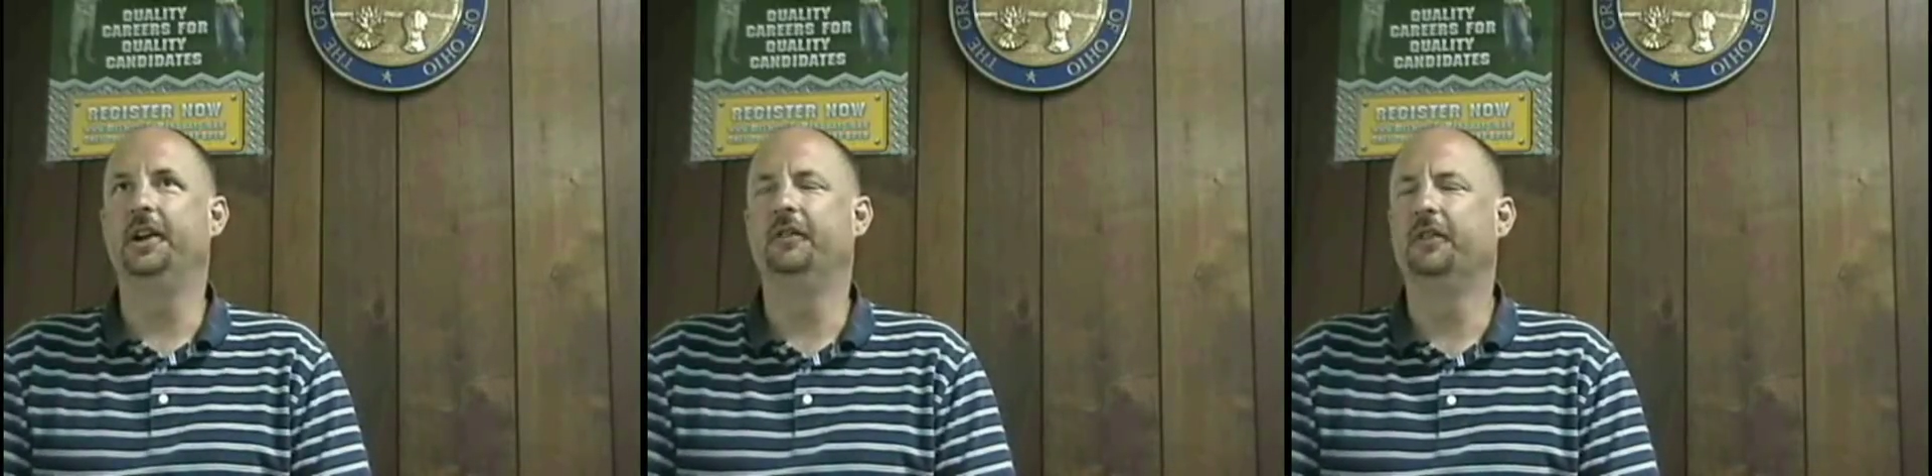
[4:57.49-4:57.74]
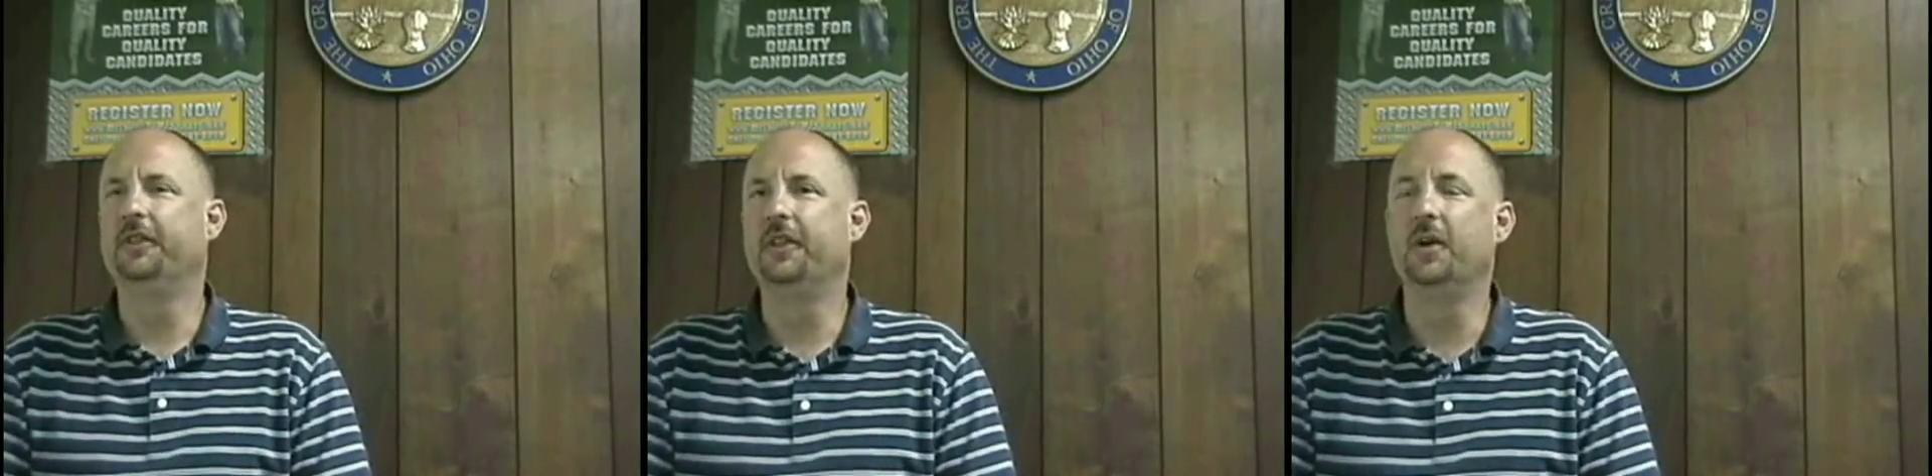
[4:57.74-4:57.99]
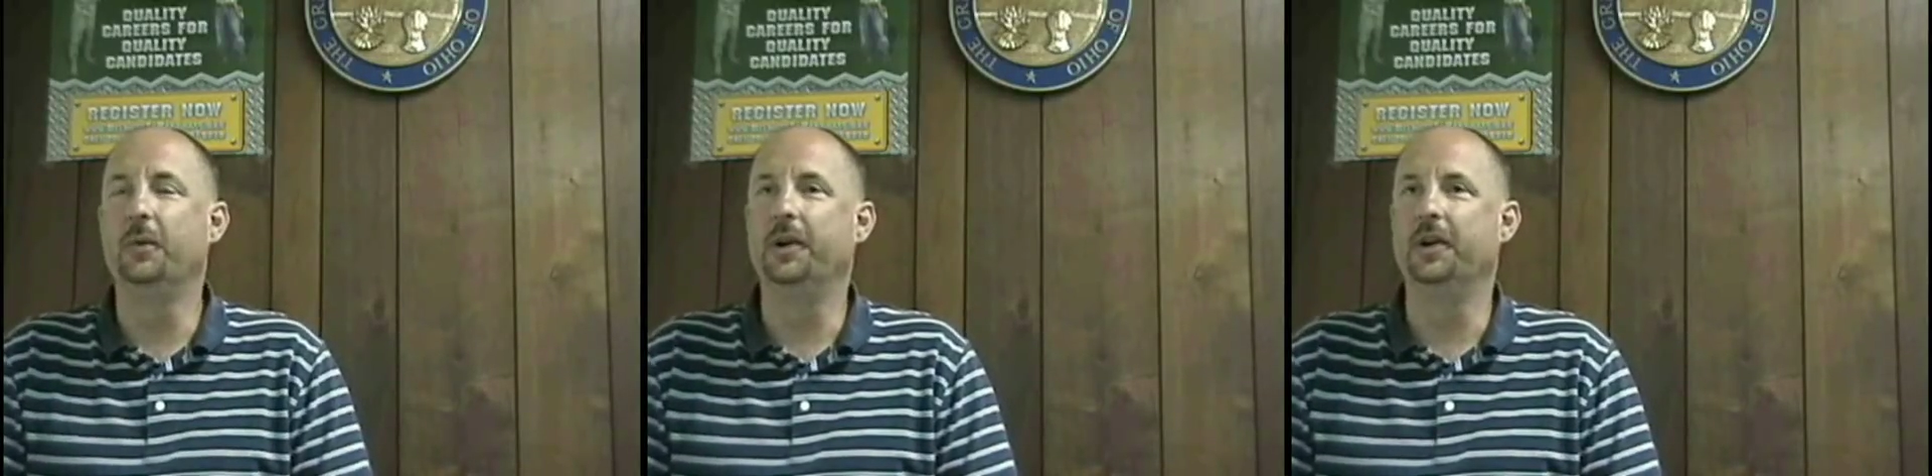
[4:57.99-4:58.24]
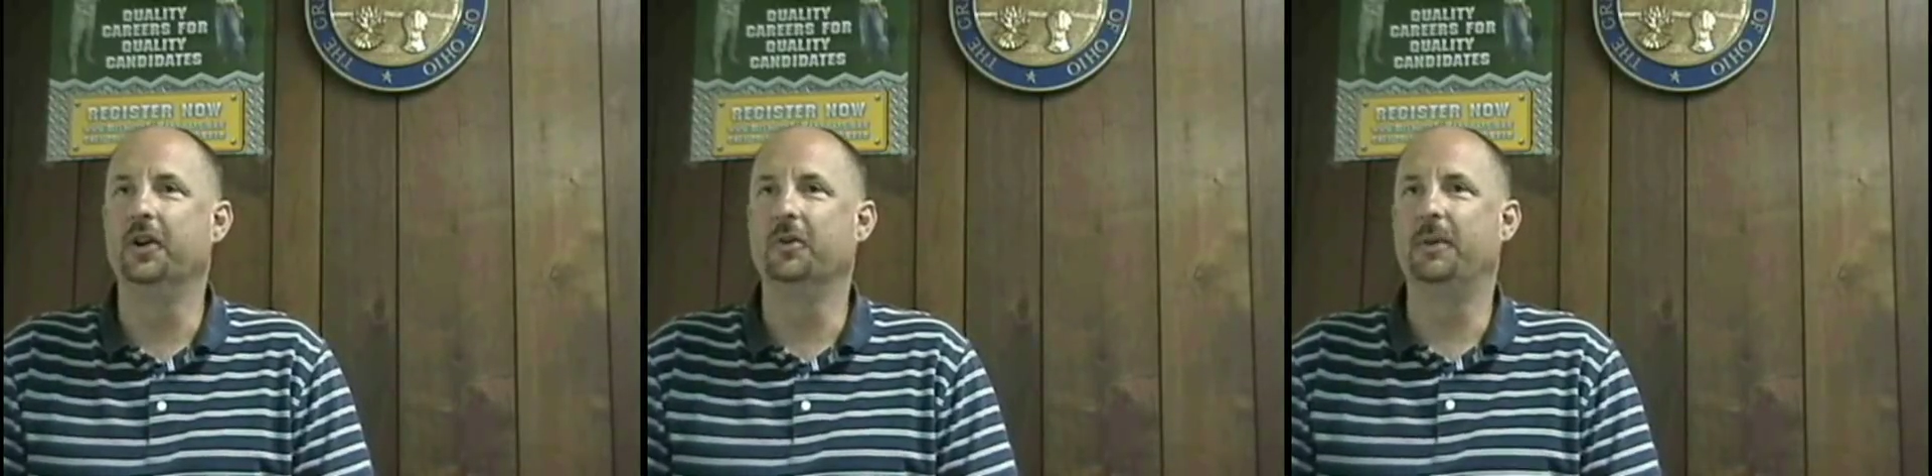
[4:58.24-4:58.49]
Everything
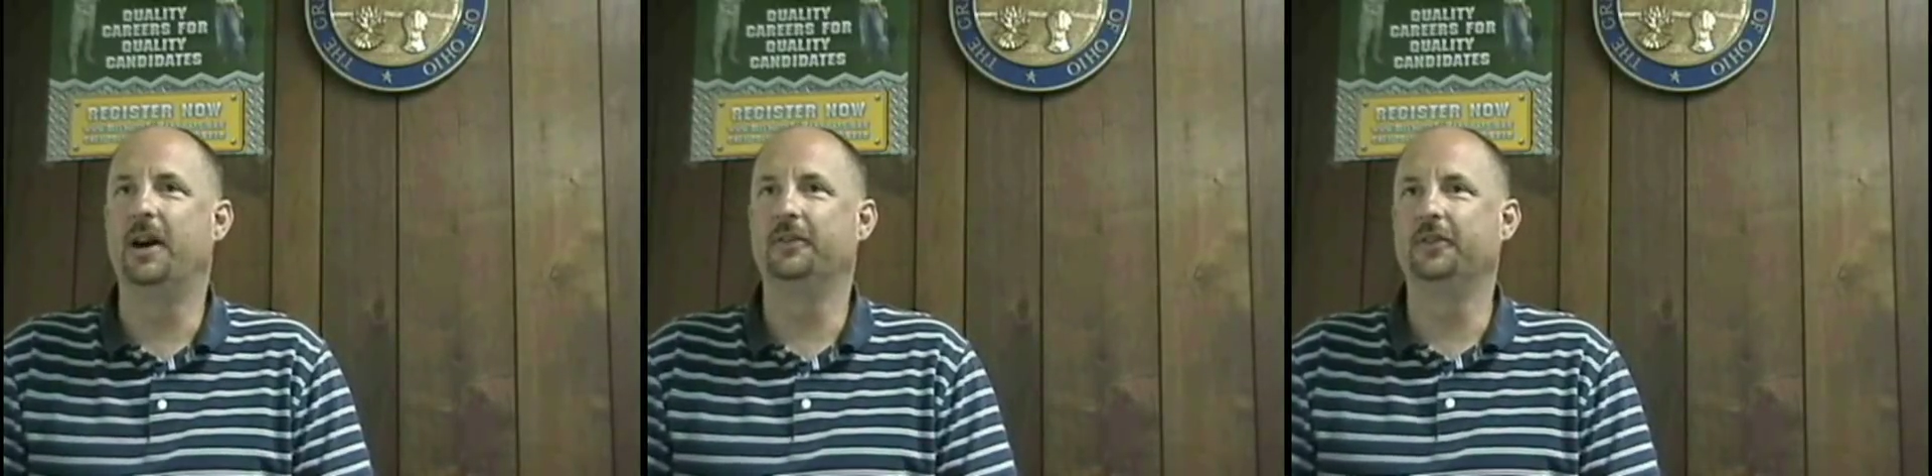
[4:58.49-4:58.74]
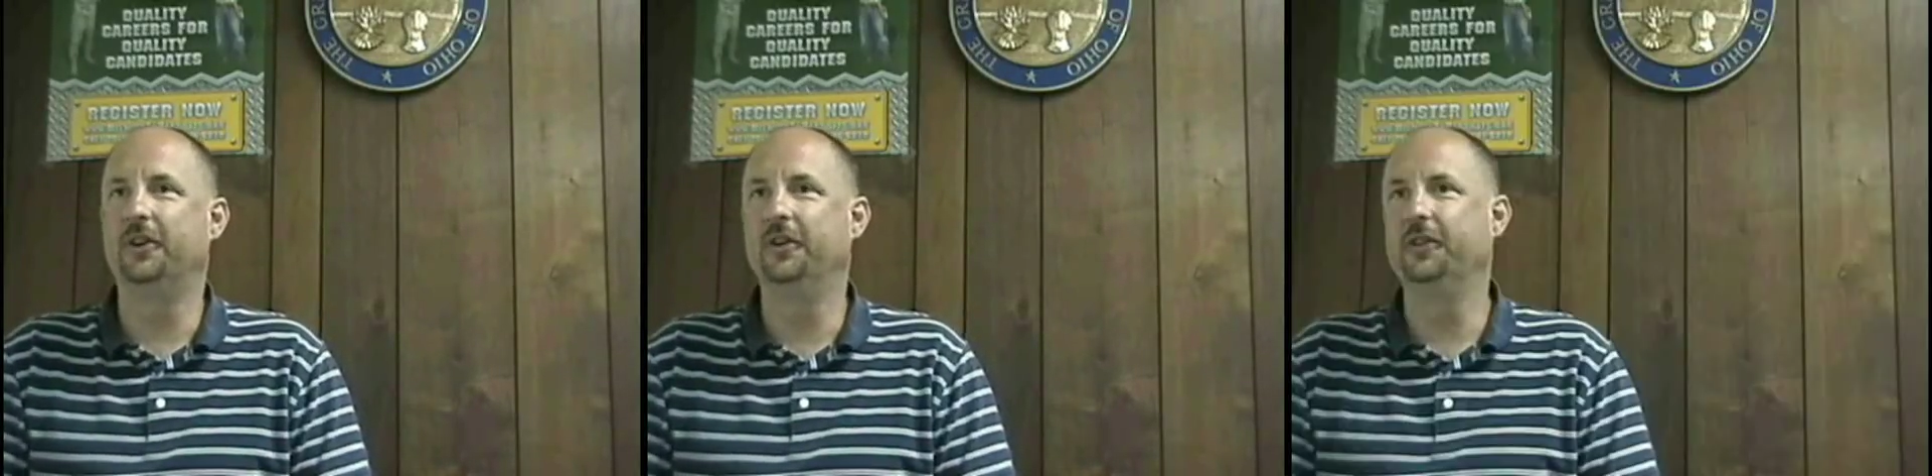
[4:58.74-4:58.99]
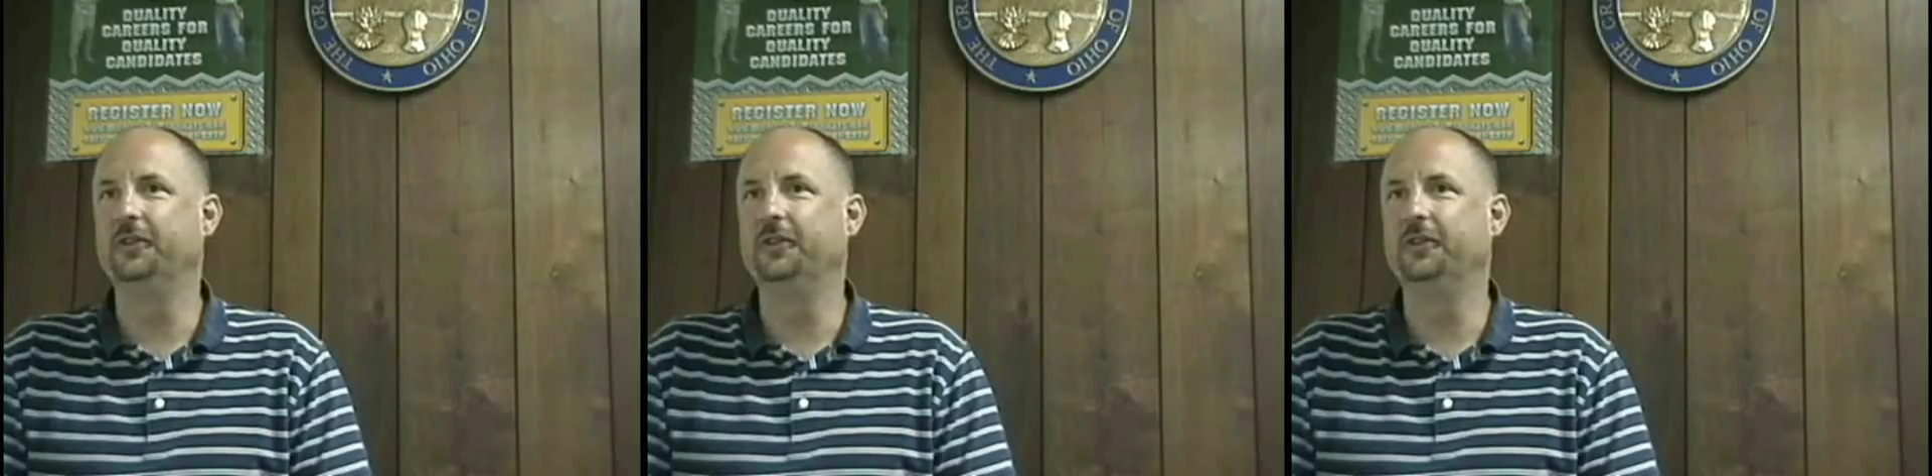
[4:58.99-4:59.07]
we hear about, oh,